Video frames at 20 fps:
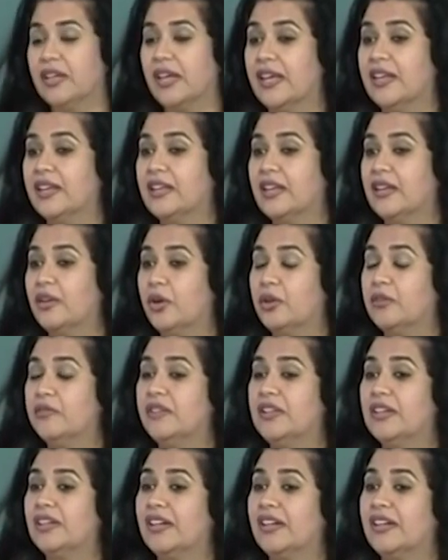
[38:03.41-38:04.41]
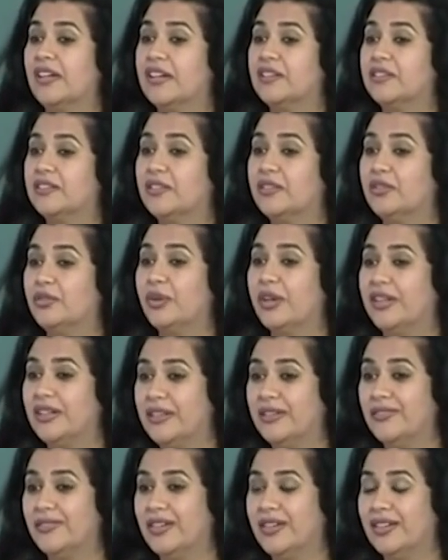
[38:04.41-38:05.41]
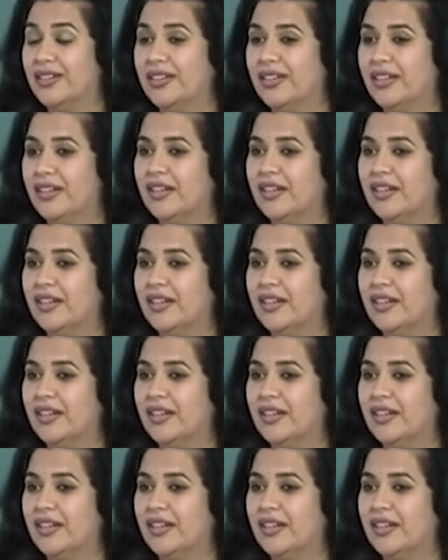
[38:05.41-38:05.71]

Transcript: he cannot feel connected to anyone